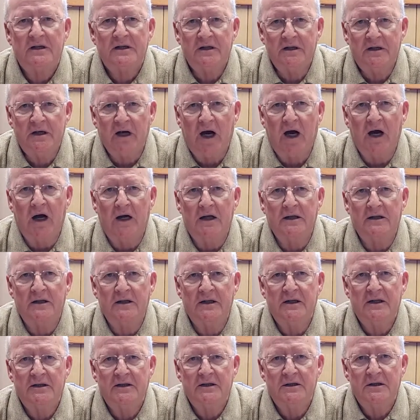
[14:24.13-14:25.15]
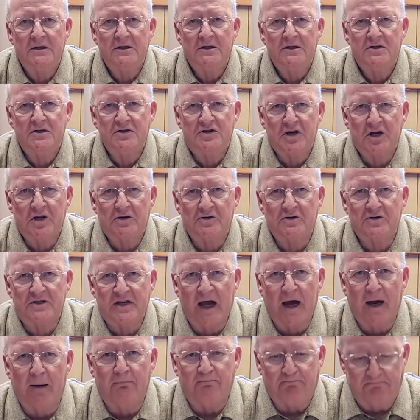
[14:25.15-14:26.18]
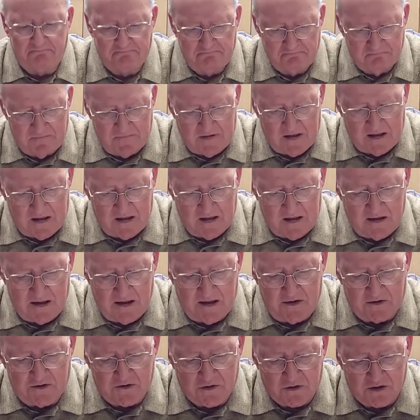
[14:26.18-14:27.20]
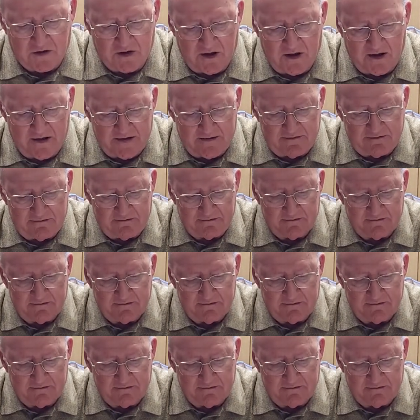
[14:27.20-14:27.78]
God shows up in your life.